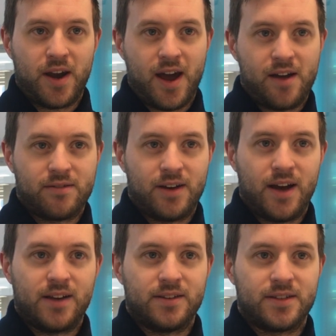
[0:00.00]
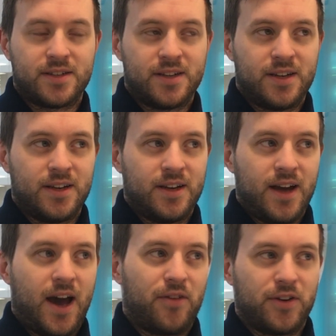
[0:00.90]
you are now and
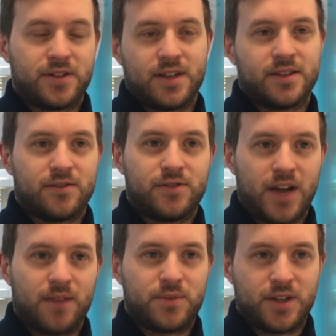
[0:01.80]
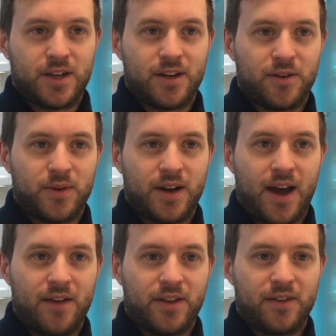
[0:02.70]
how those things have shaped you
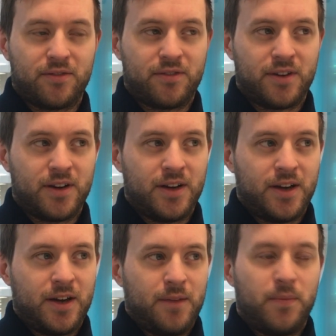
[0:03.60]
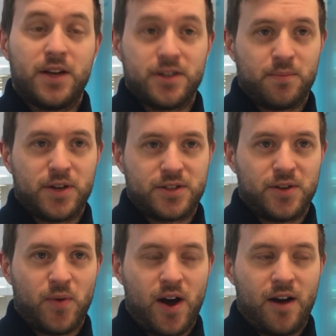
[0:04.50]
and how they've made you the
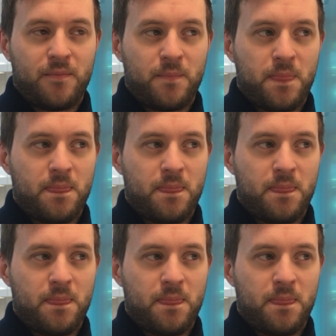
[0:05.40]
person you are.